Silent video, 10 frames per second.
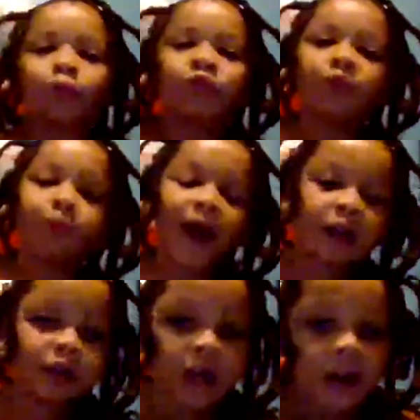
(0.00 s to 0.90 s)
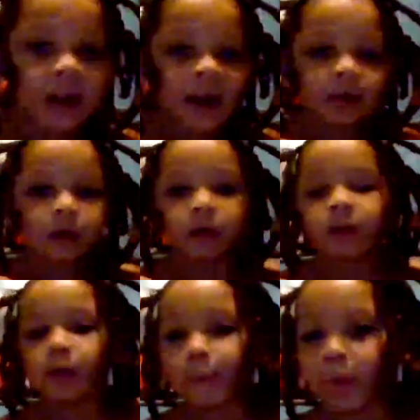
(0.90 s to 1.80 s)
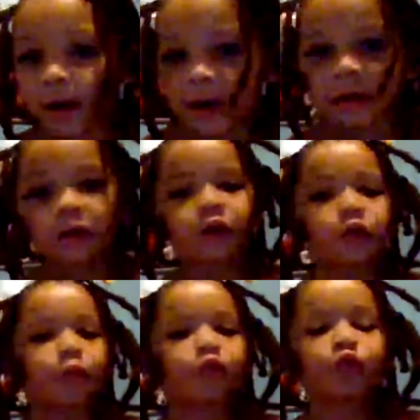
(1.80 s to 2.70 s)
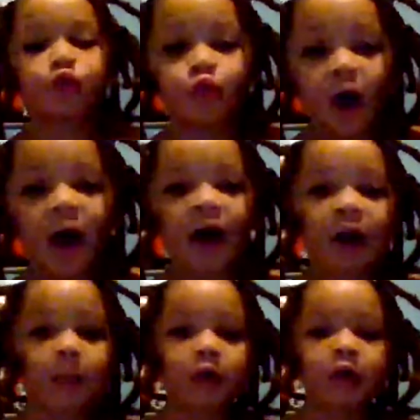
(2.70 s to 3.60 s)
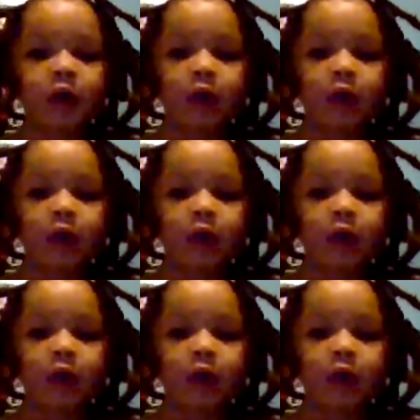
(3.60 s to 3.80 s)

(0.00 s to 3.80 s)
Smash that like button, subscribe,